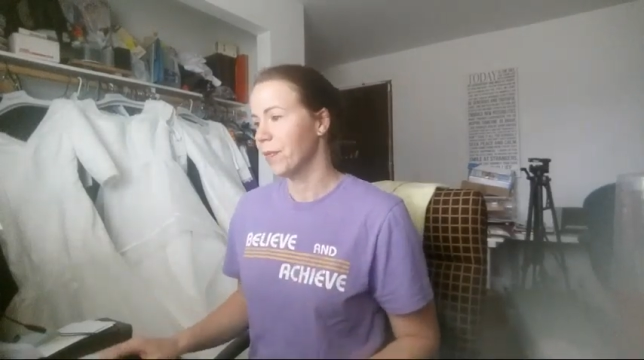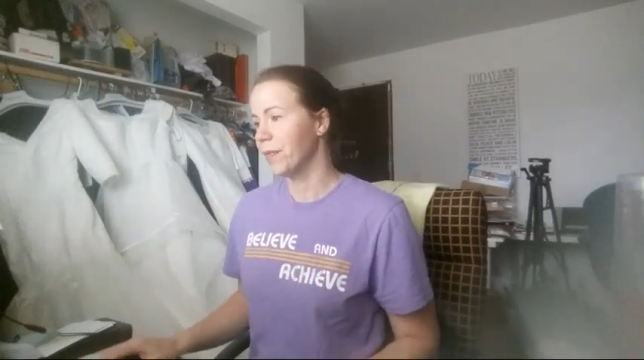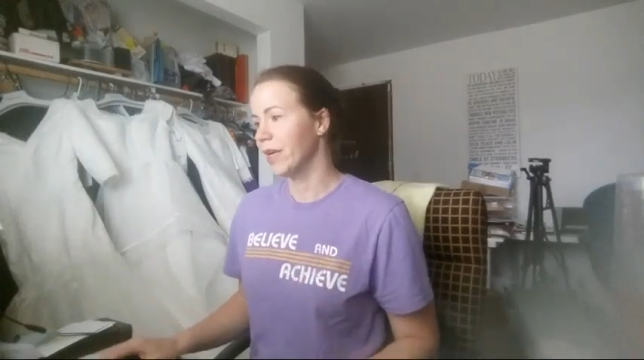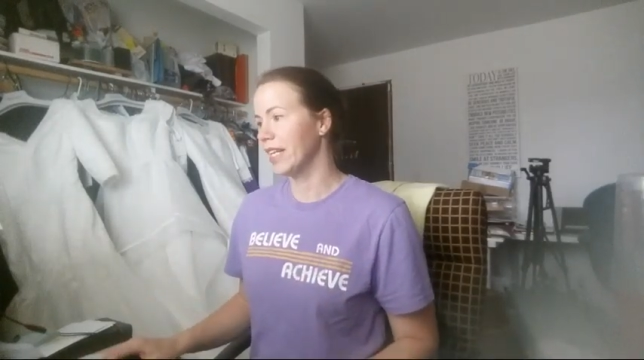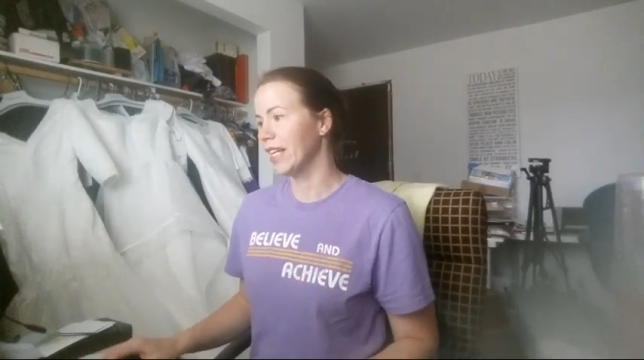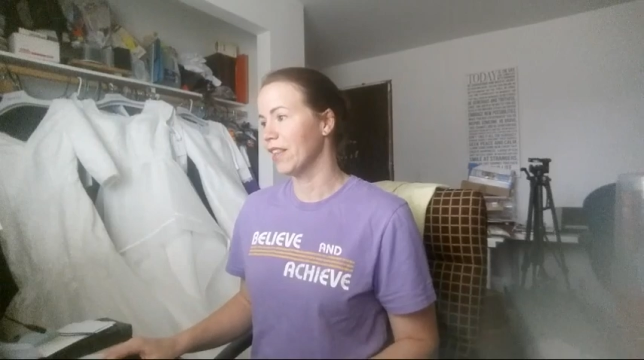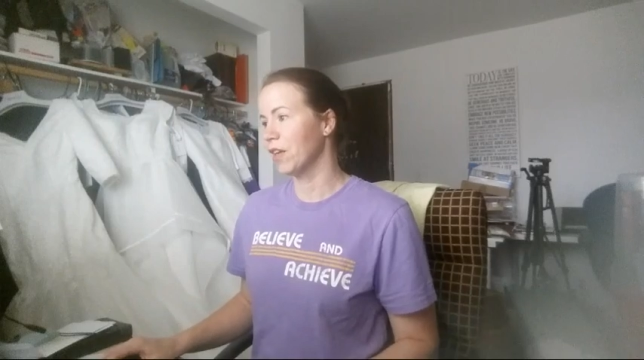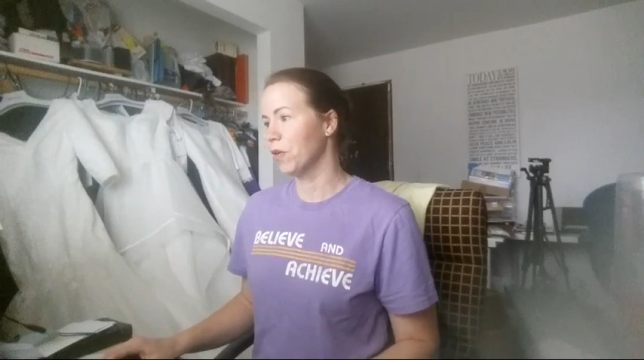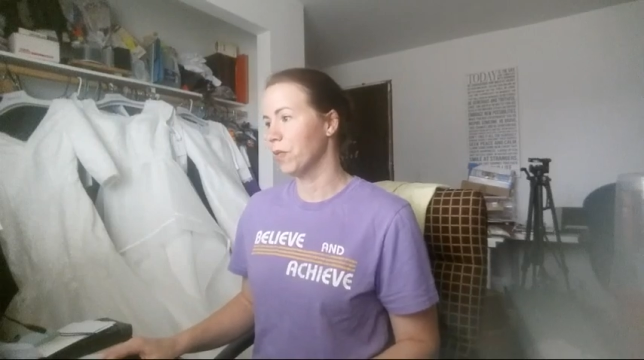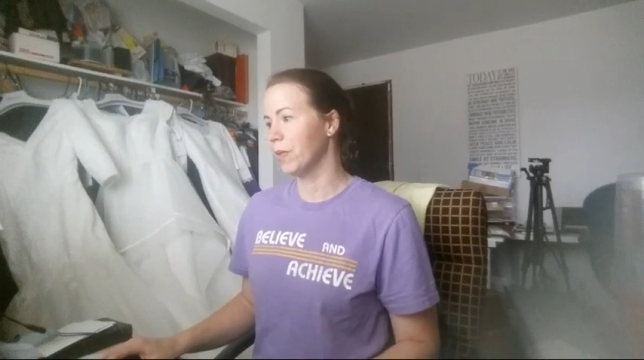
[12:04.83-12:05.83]
But yeah,
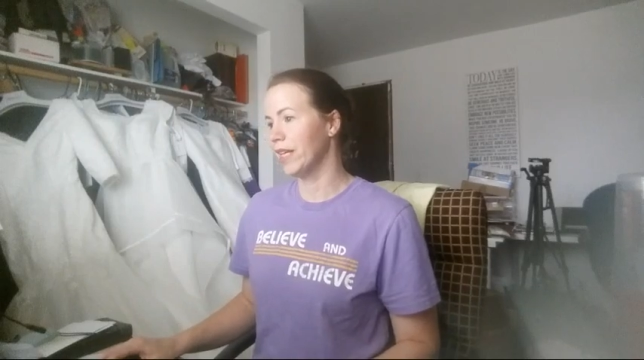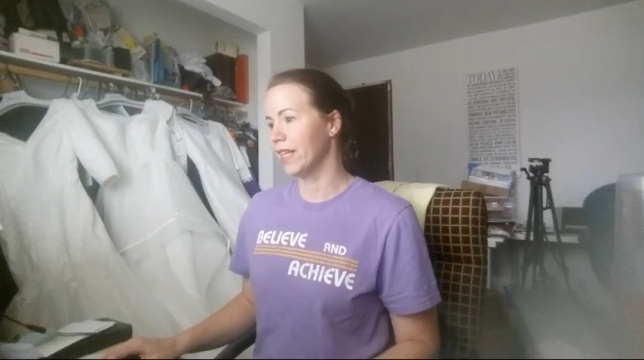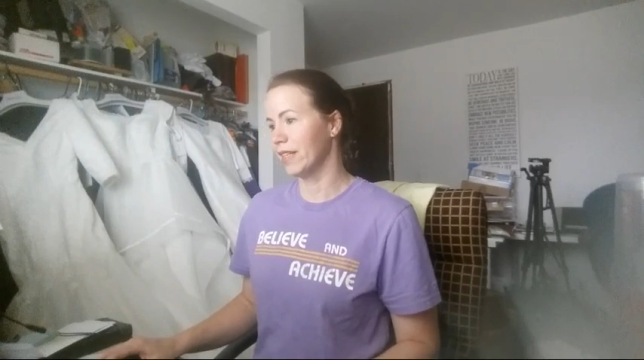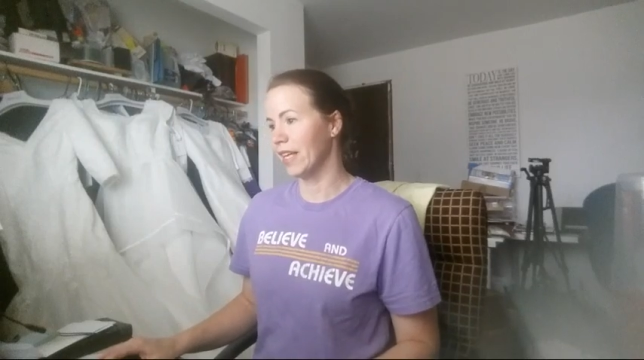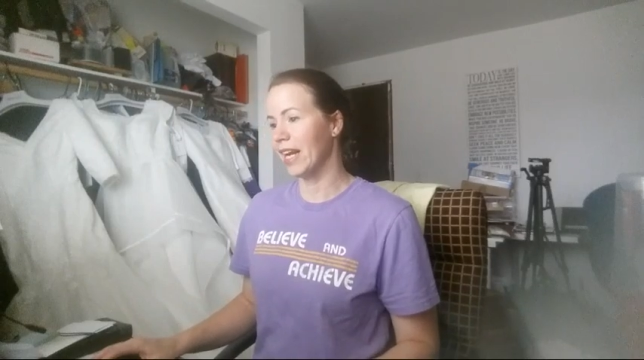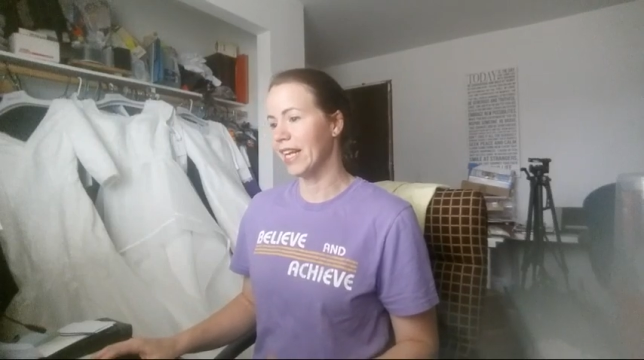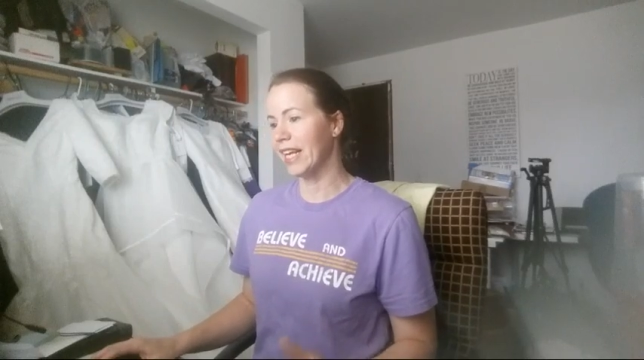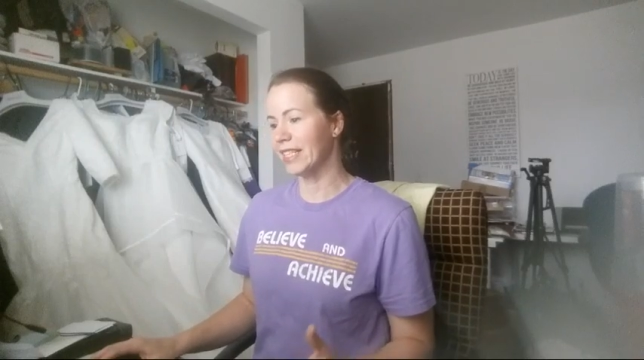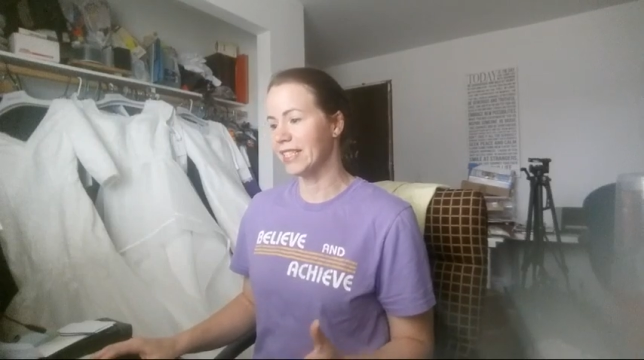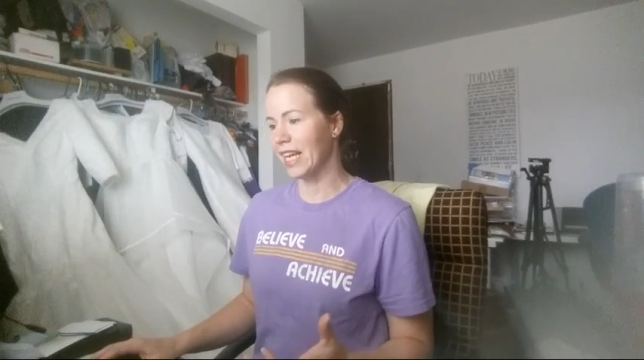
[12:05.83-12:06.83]
there will be, and I
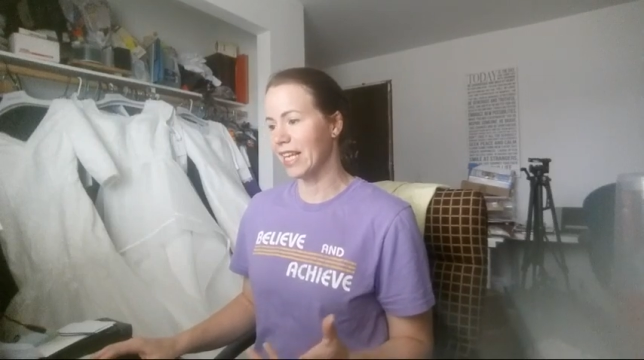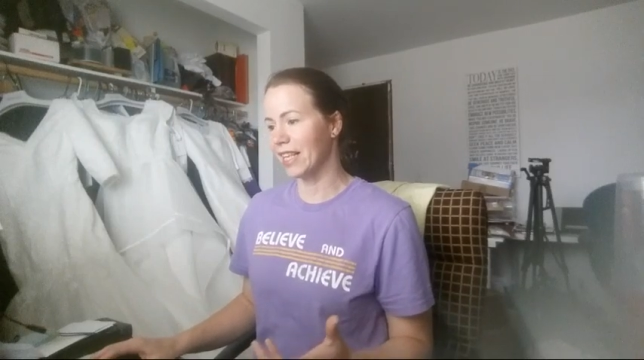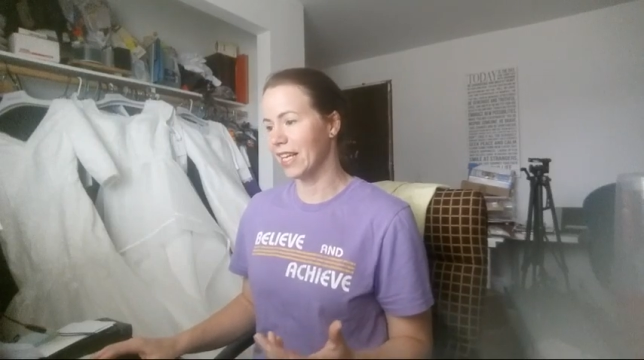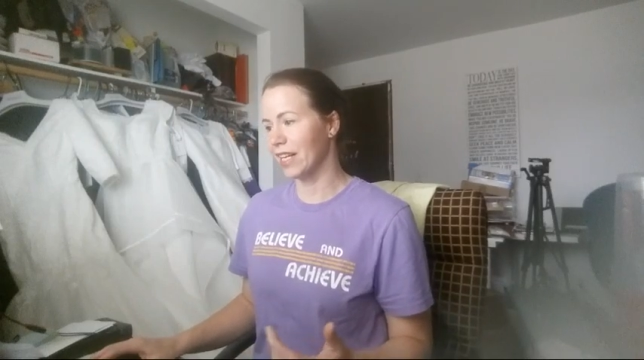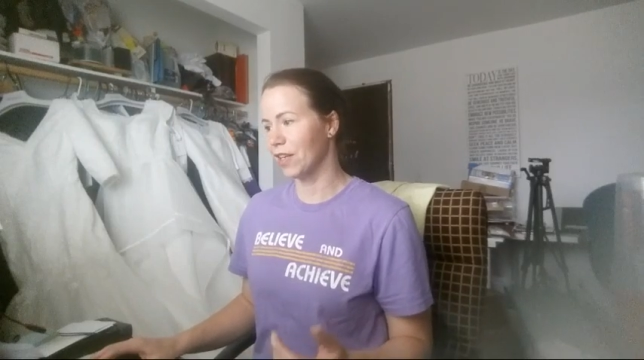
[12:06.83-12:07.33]
can't say that